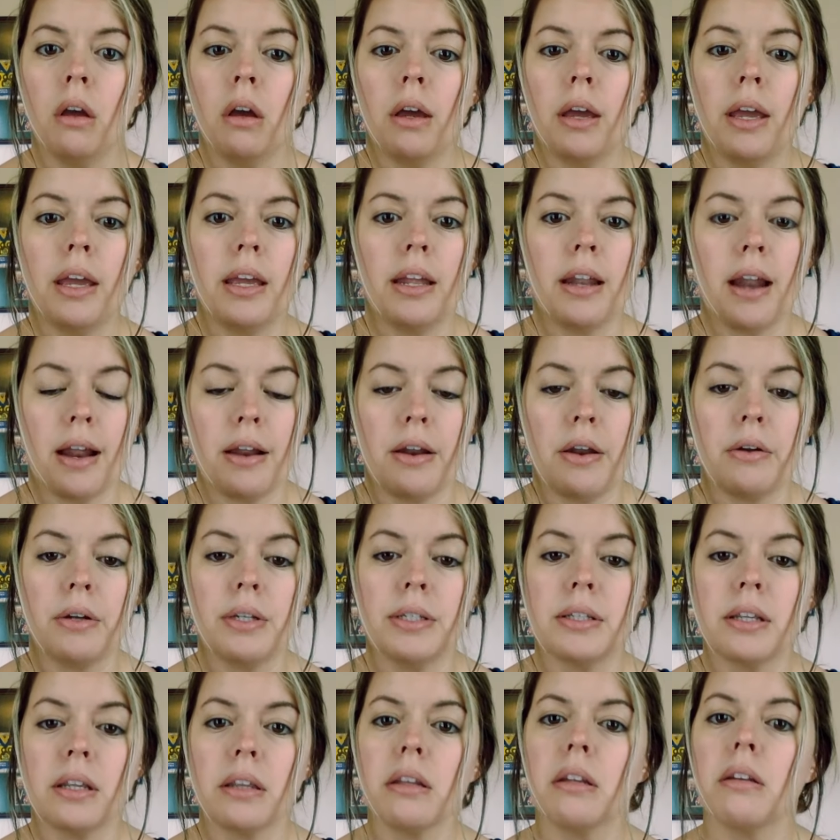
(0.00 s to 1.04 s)
and I noticed
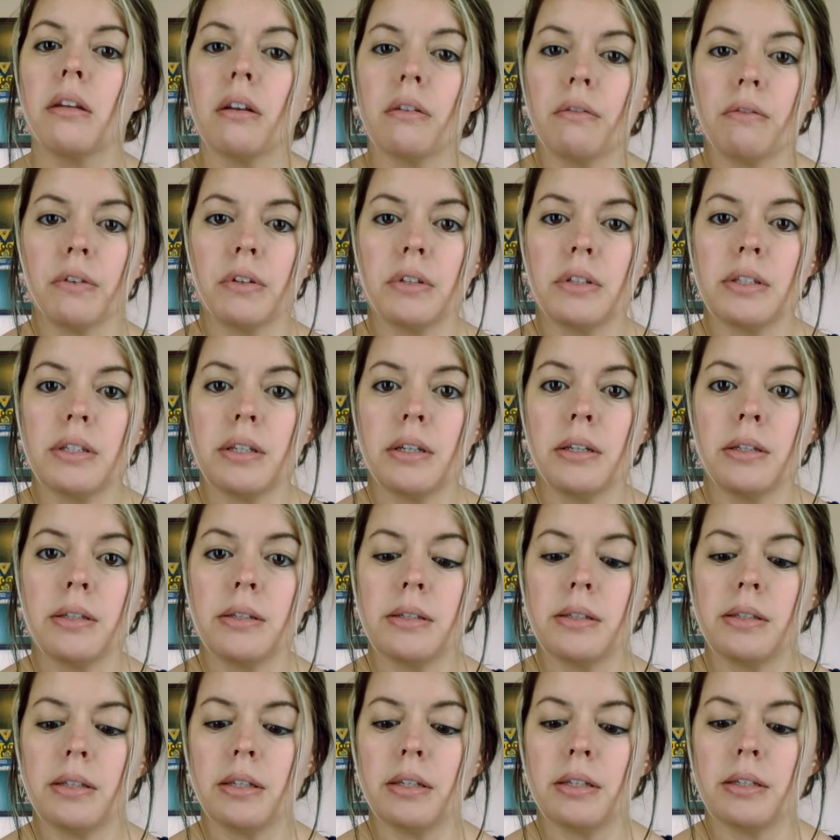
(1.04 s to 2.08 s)
that the difference
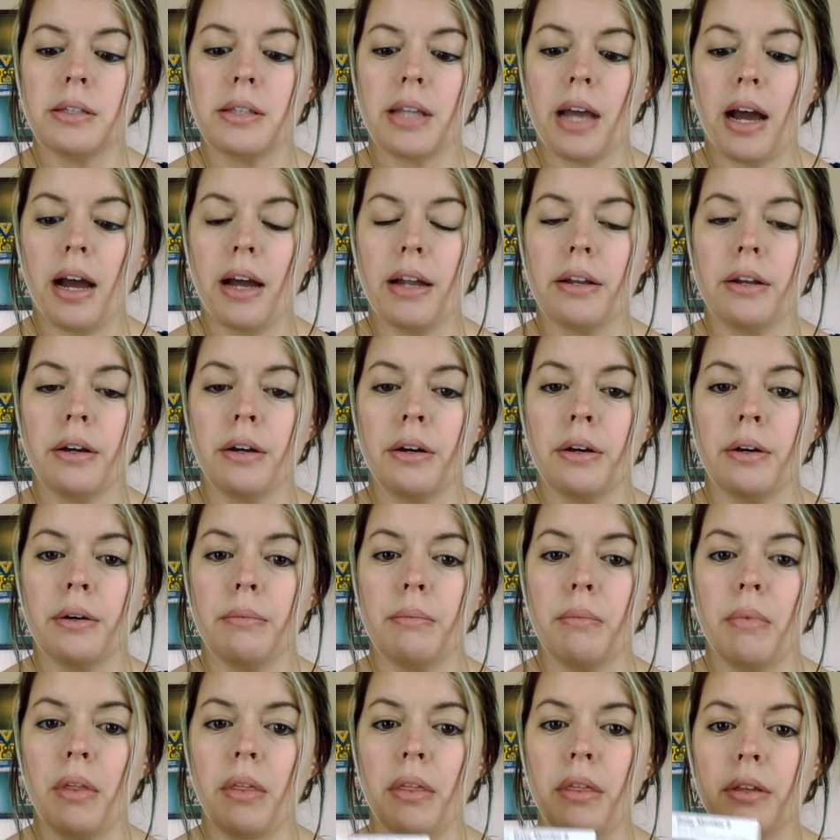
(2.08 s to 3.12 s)
is that
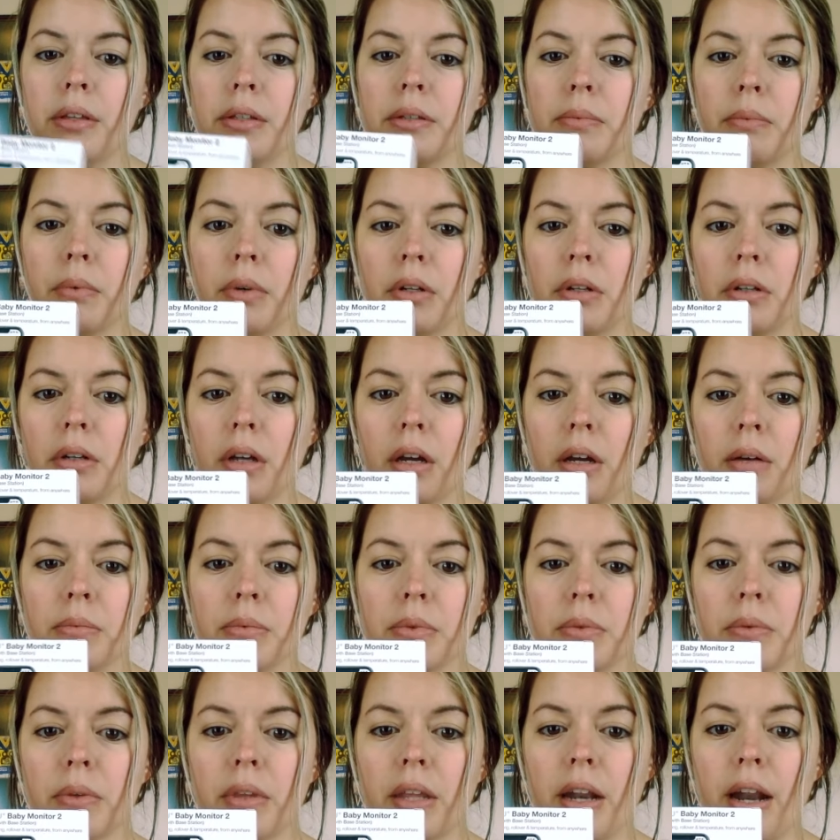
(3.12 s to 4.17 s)
this one comes
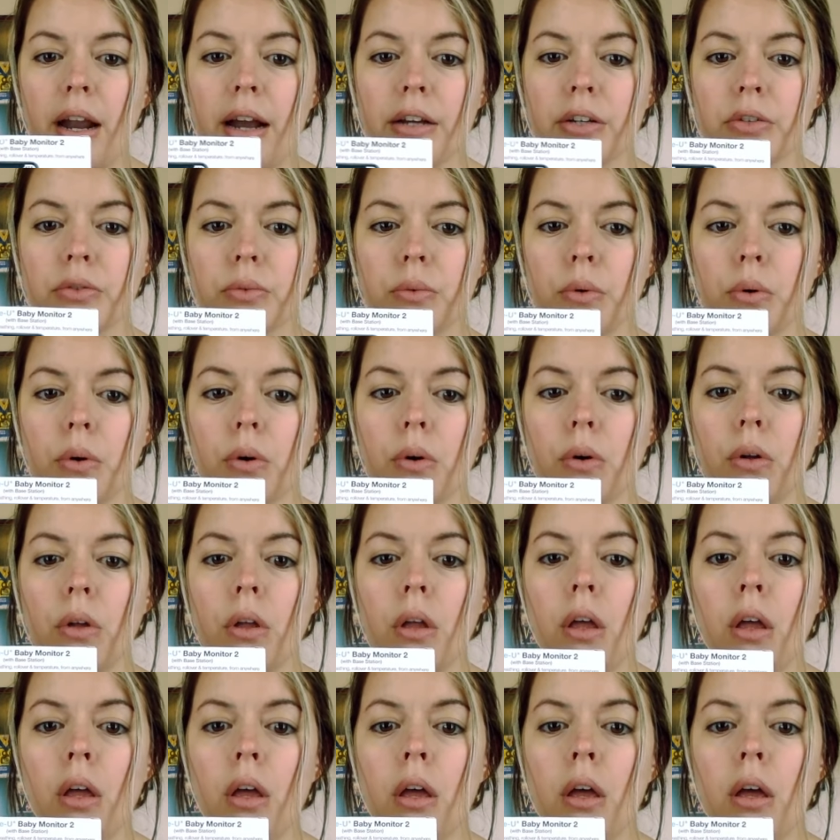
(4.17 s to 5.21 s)
with an actual
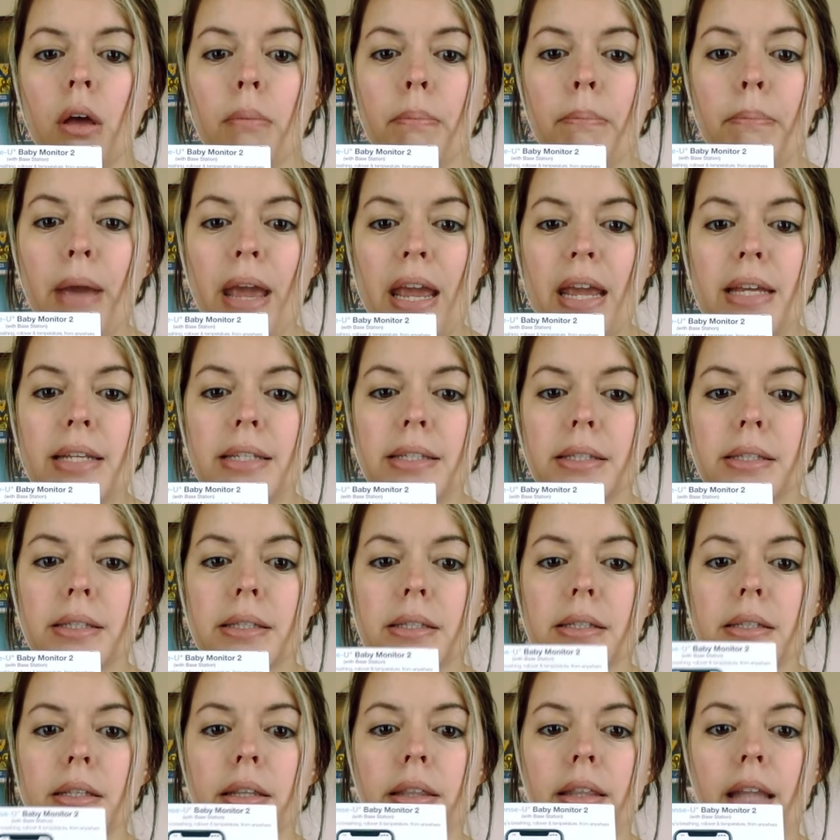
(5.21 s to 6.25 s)

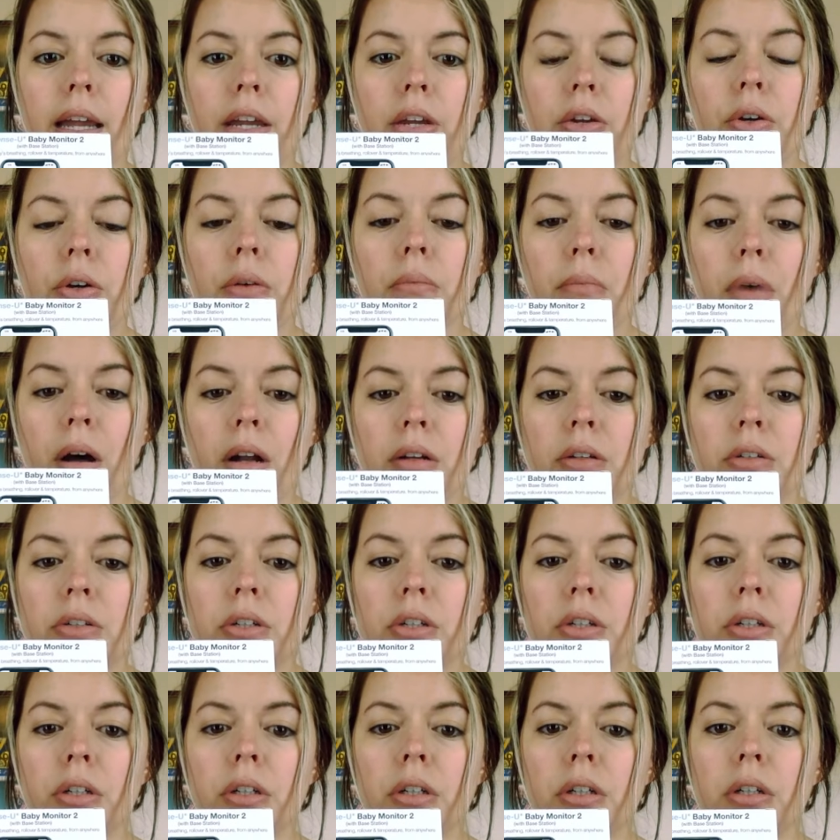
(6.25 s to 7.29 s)
base that you can
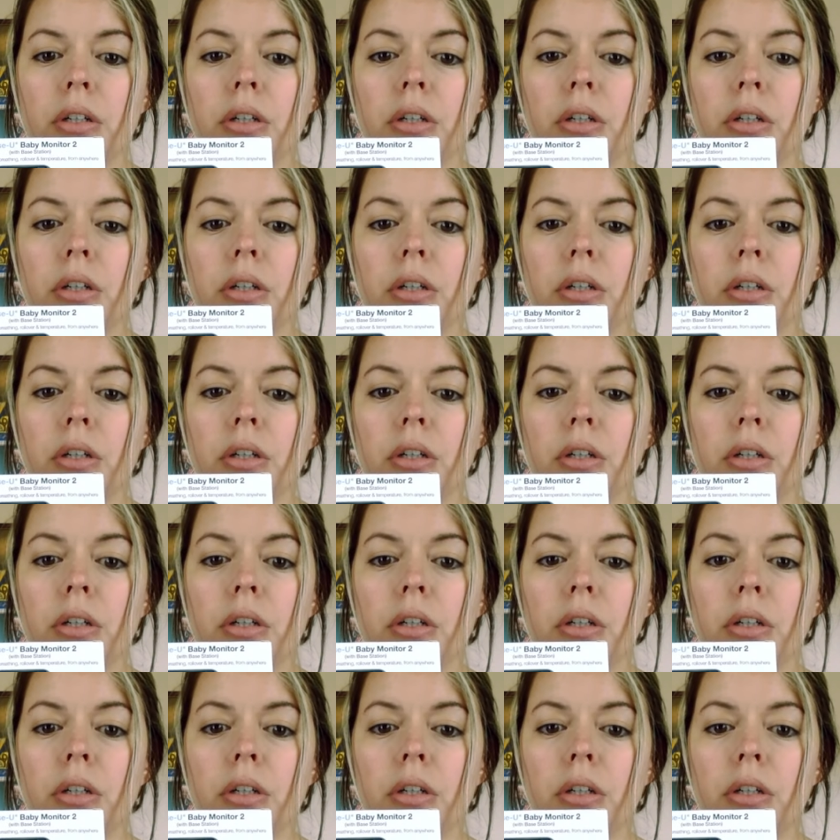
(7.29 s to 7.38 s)
monitor